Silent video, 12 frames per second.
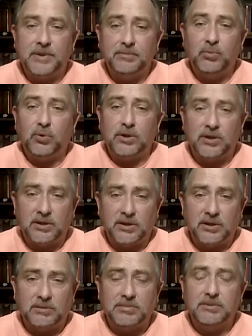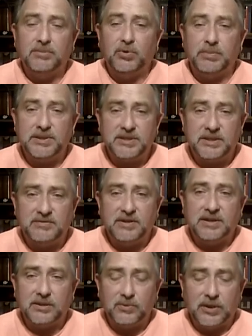more calm, more
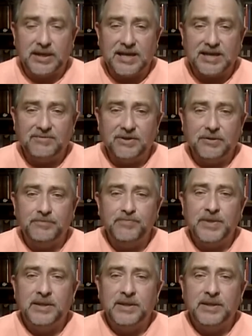pacific, and what have you,